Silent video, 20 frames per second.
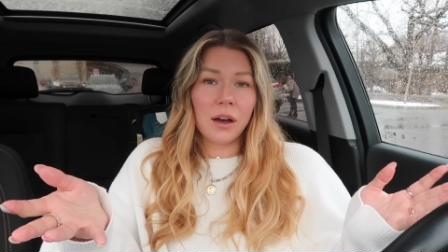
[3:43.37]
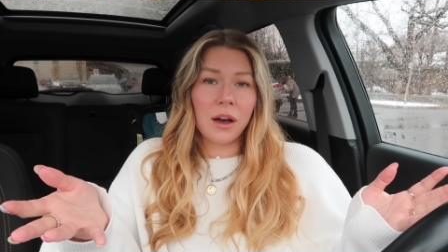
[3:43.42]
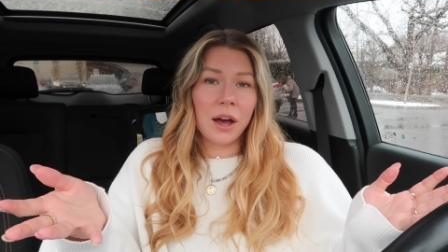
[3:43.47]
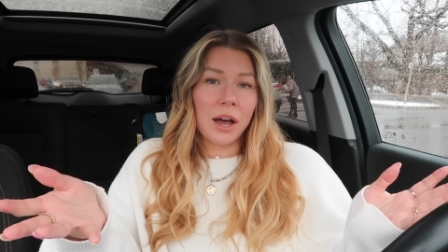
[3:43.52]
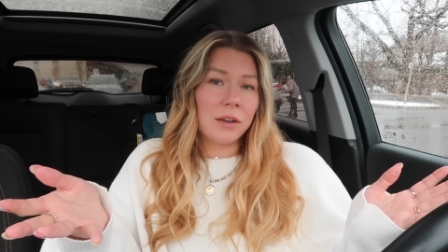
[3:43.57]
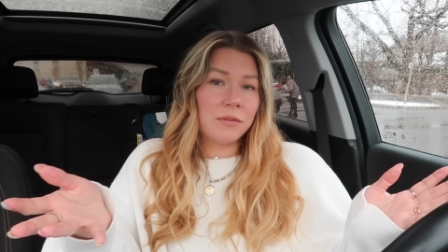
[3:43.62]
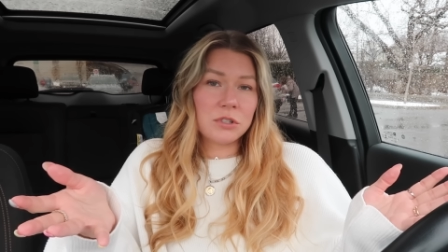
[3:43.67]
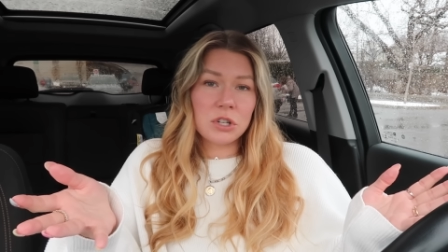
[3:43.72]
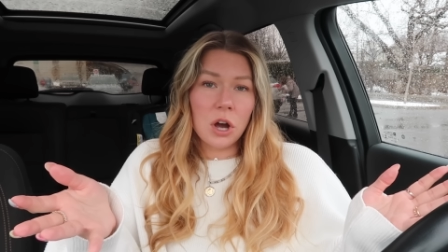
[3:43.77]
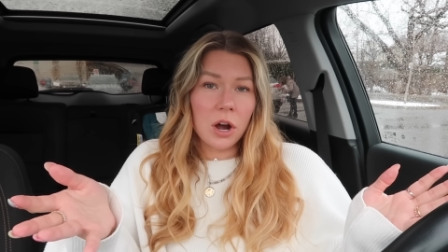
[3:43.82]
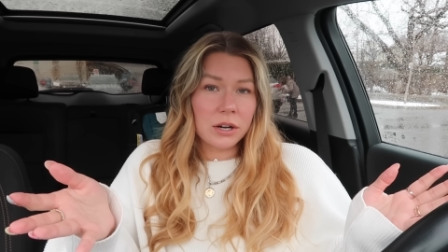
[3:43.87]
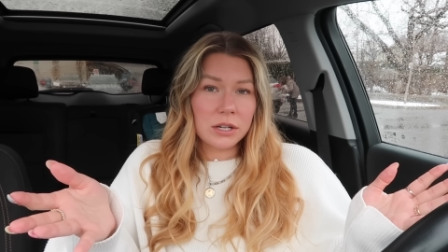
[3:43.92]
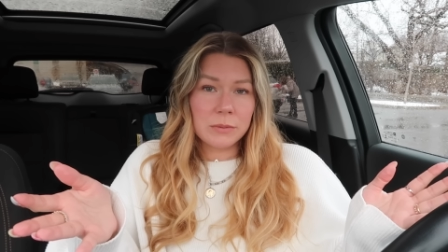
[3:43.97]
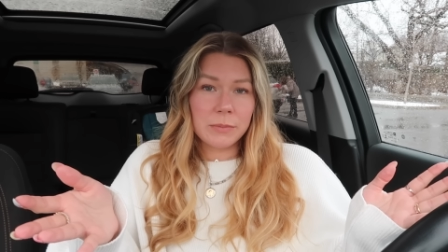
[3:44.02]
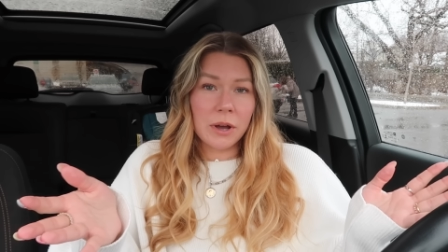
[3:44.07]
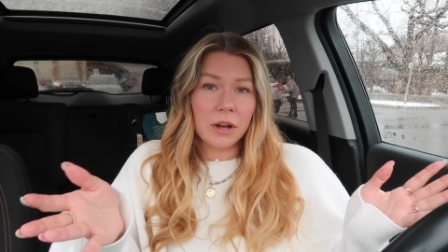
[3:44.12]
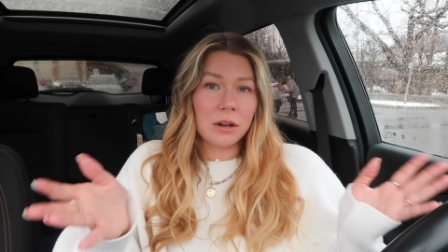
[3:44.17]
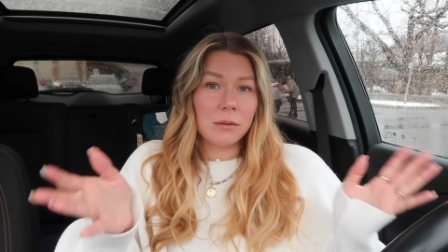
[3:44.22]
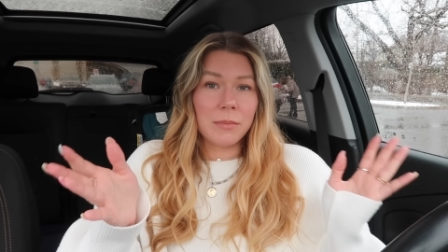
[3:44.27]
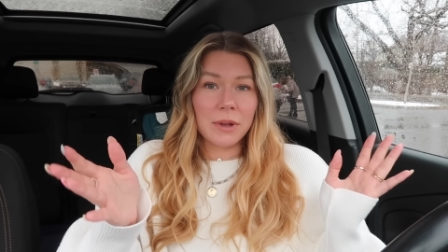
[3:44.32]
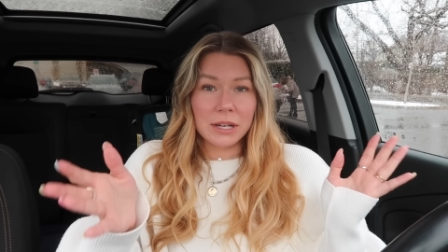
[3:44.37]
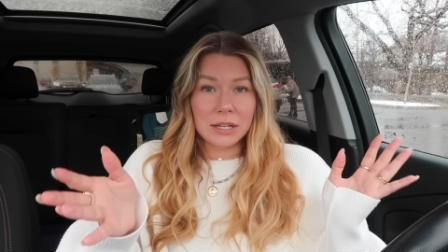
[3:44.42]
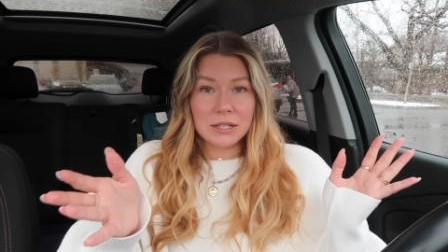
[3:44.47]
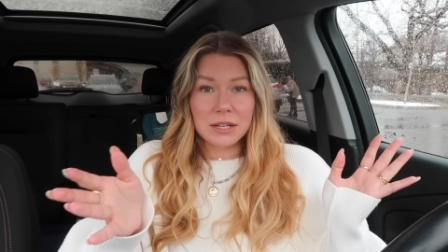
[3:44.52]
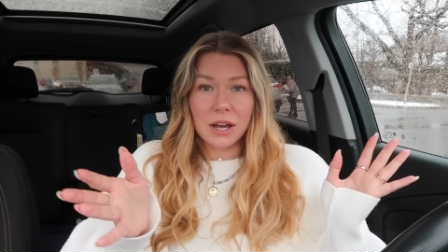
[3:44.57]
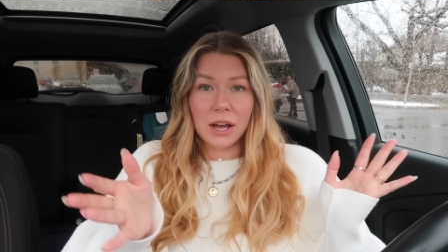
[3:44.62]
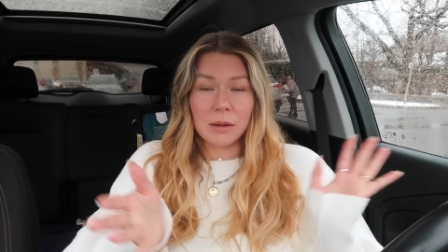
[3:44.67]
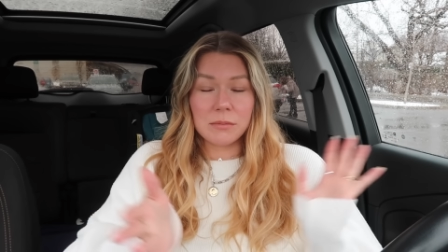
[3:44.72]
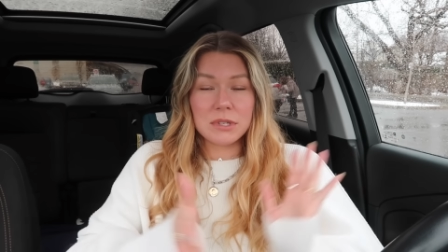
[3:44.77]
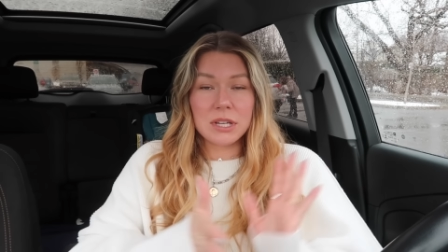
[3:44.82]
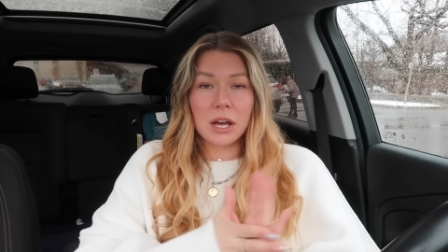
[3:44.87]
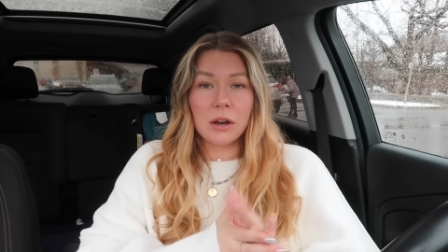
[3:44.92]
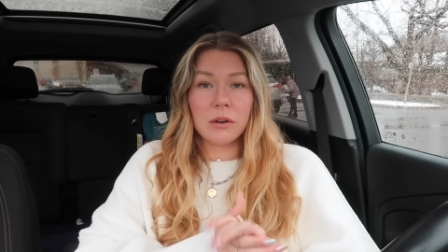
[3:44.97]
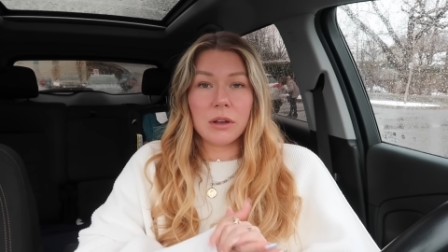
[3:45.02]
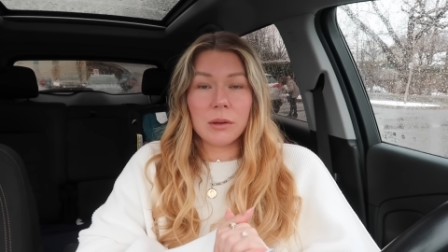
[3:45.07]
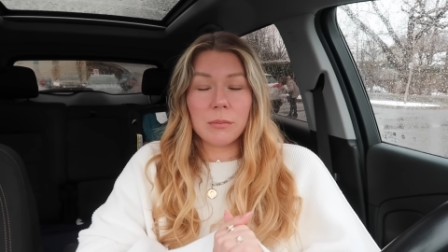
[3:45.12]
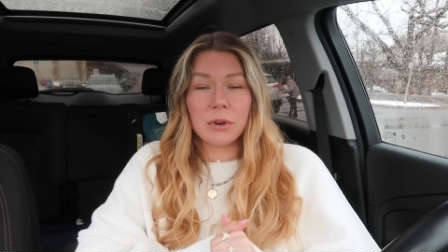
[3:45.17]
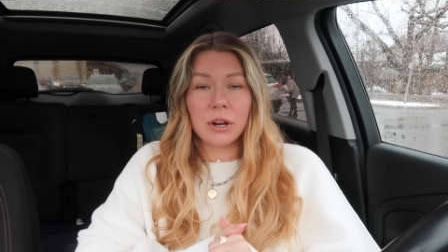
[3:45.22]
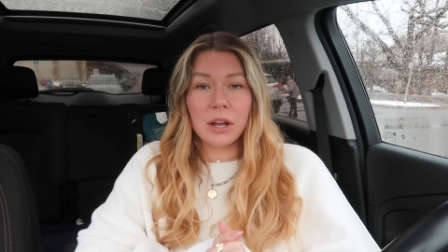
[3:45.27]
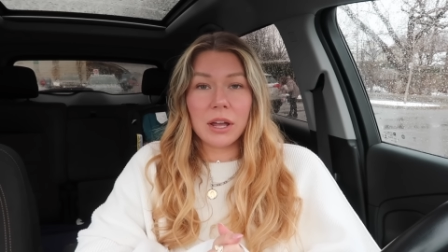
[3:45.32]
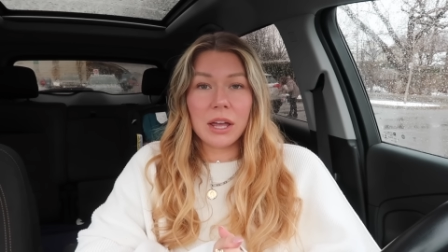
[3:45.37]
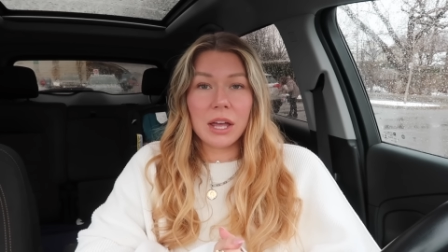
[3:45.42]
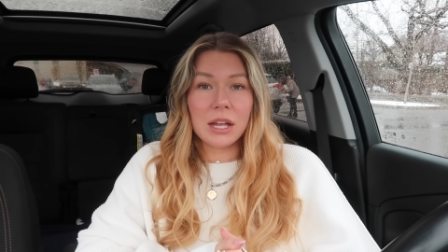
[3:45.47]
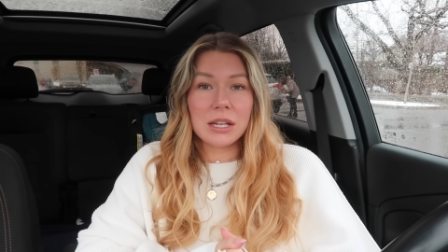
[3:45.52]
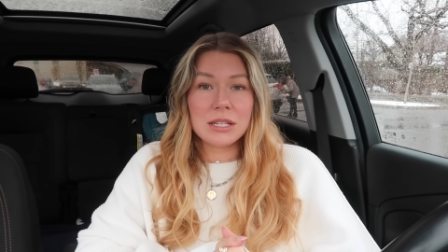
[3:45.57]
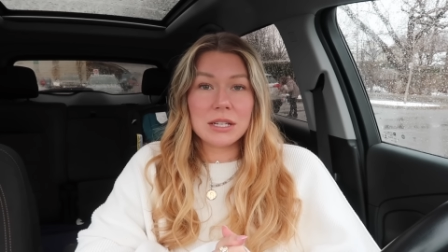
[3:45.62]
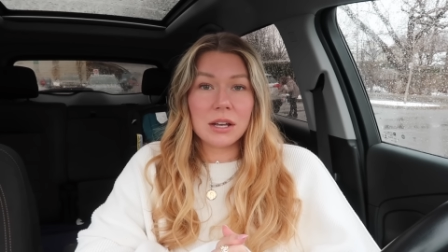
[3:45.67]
I've talked about it many times how him and I had